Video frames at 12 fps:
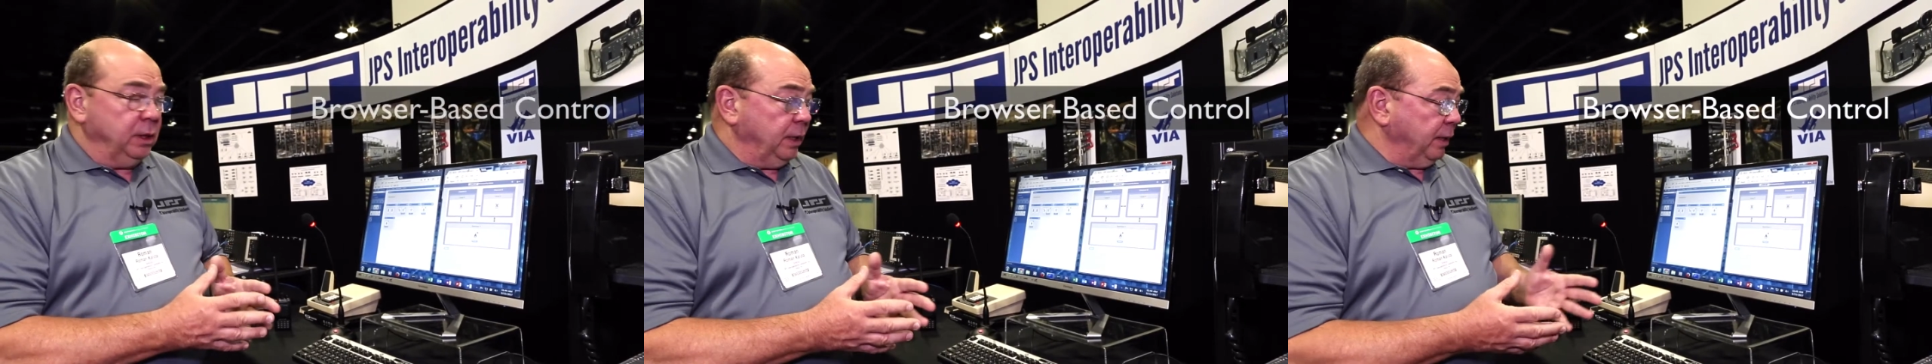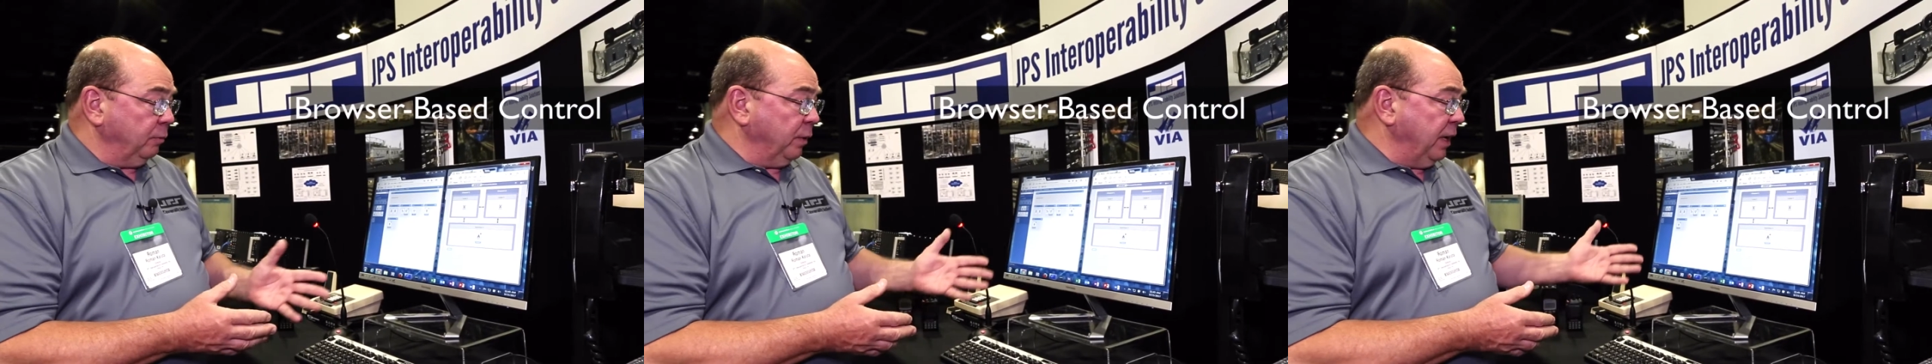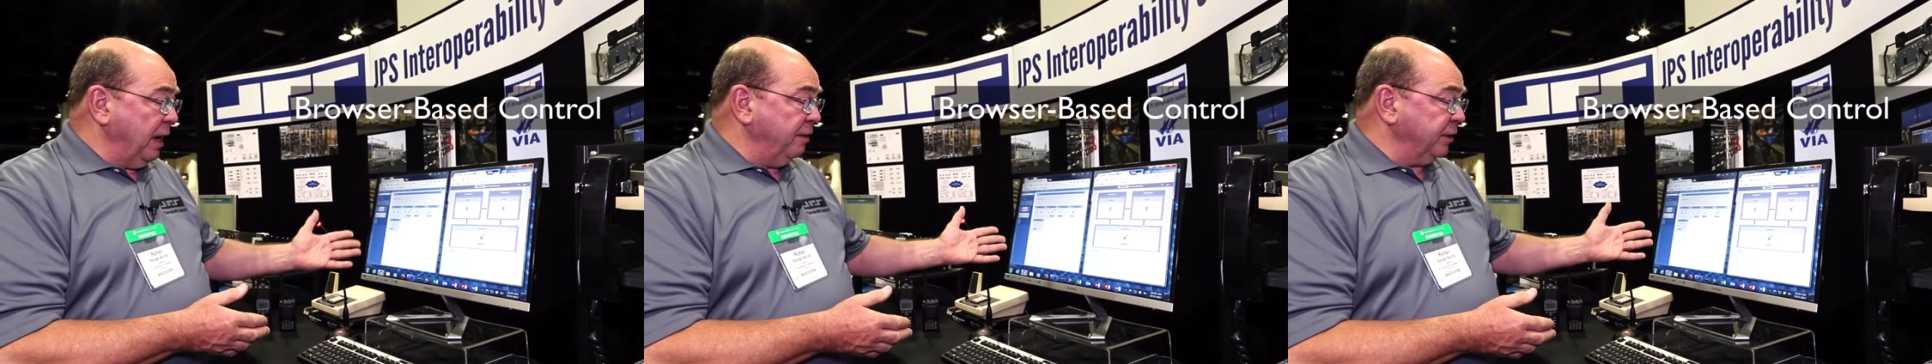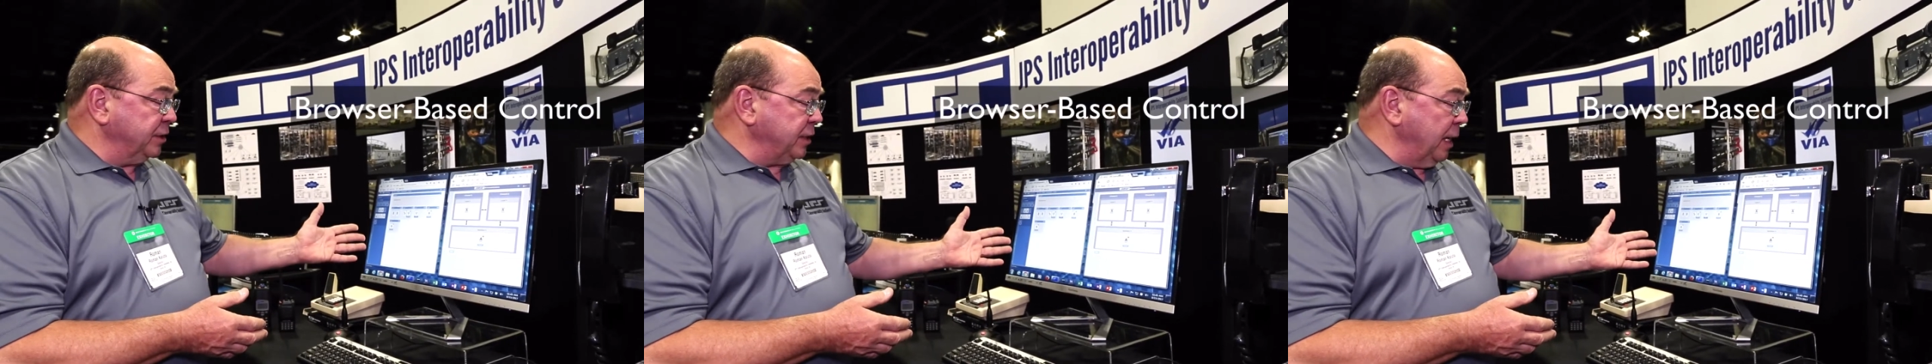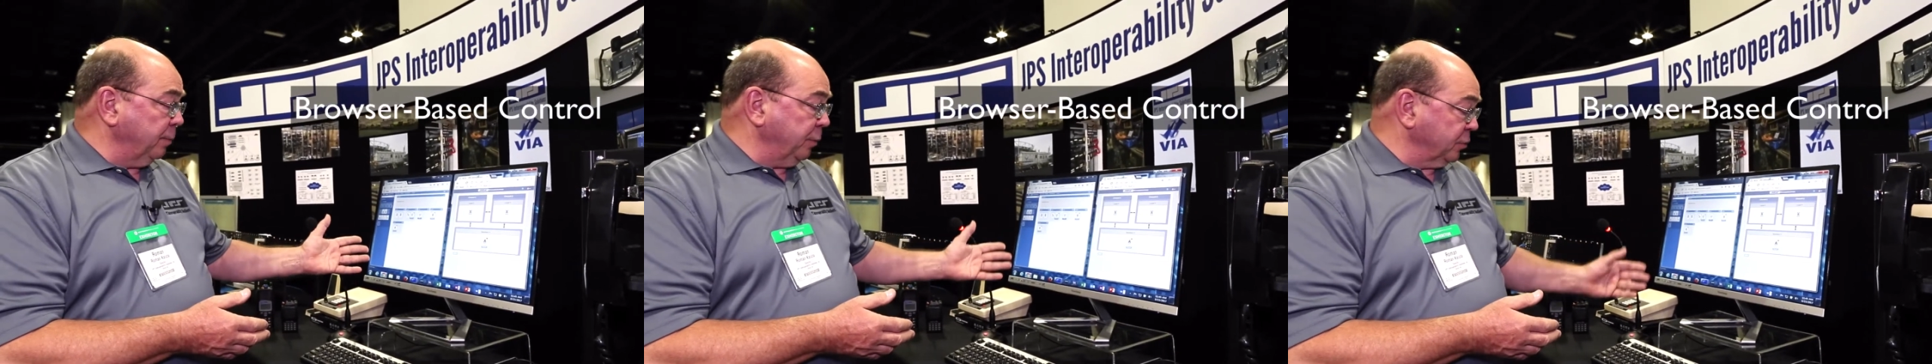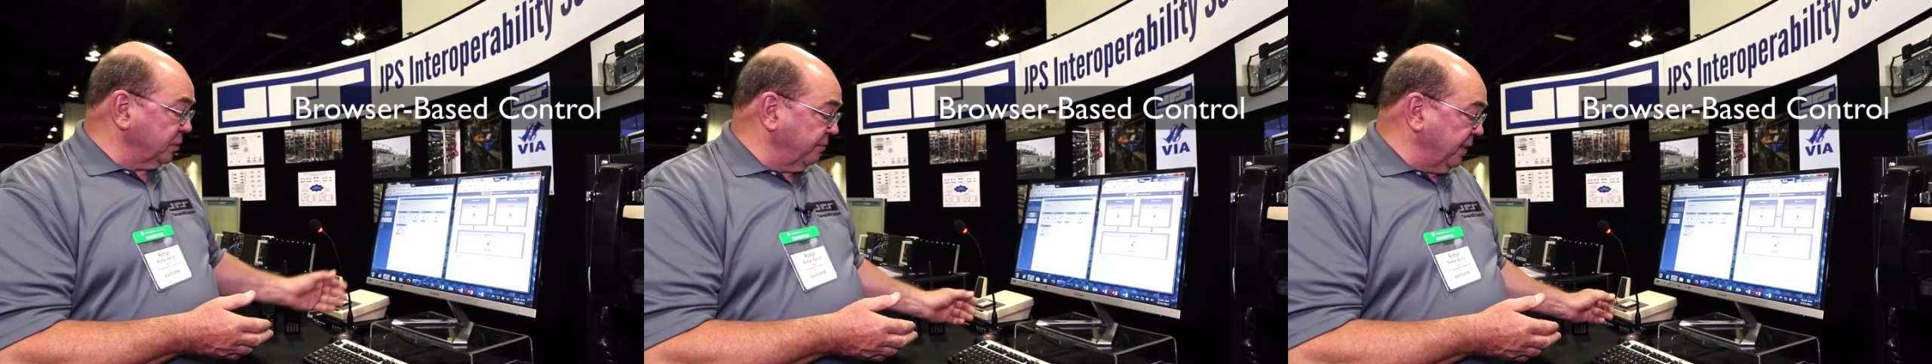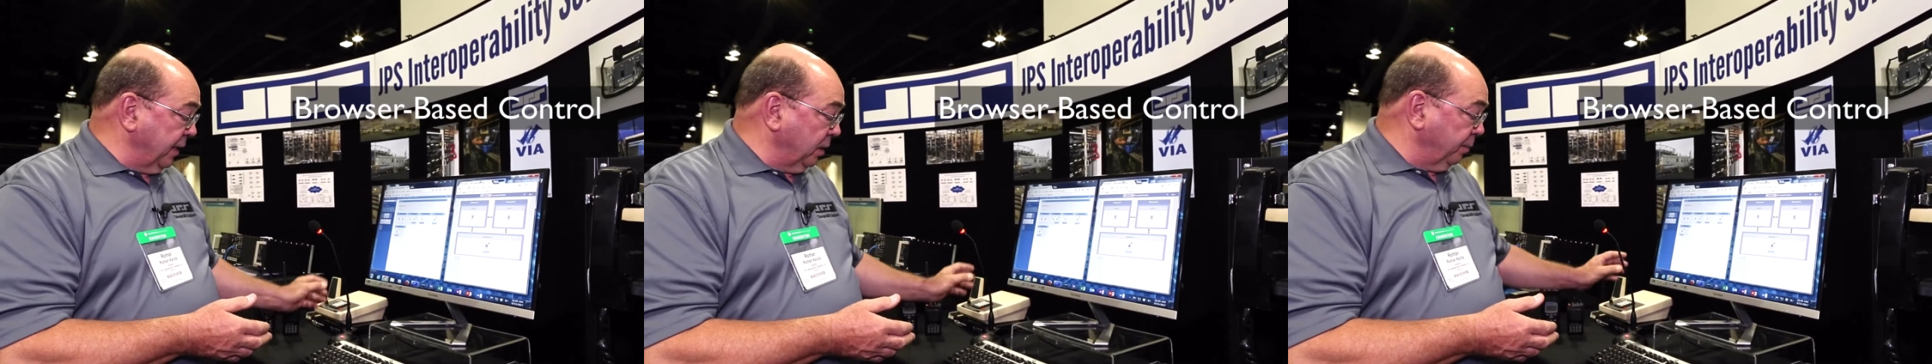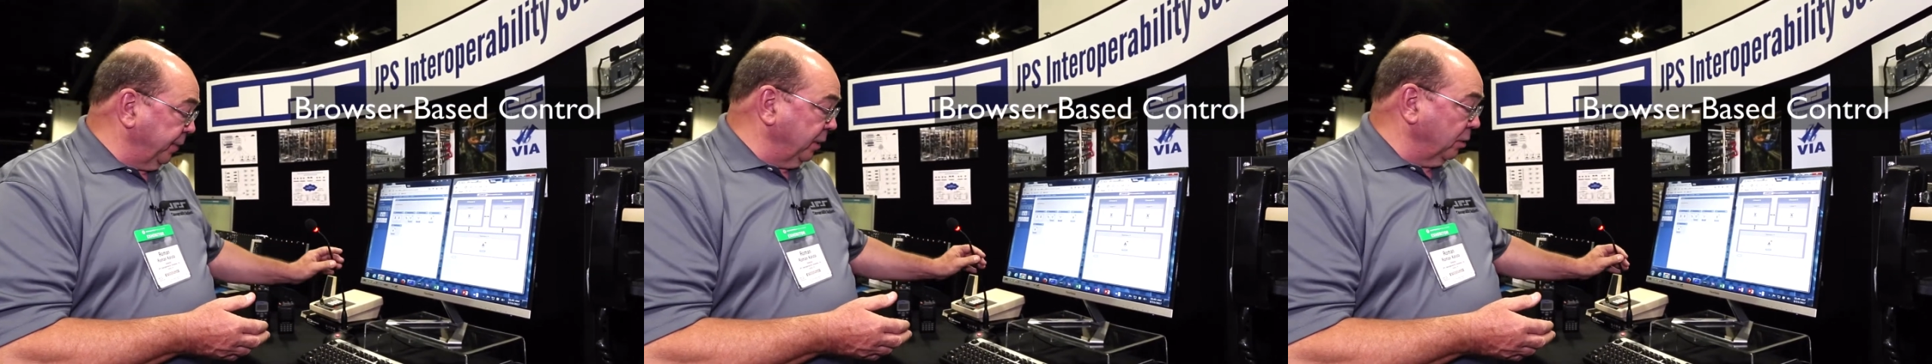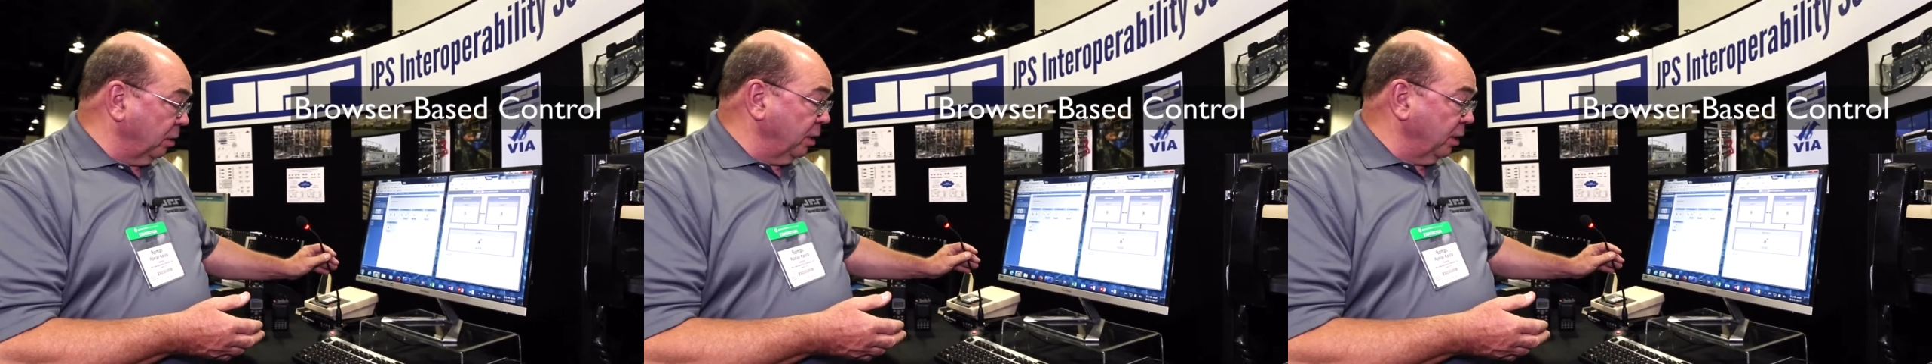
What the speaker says: And we have examples of that up here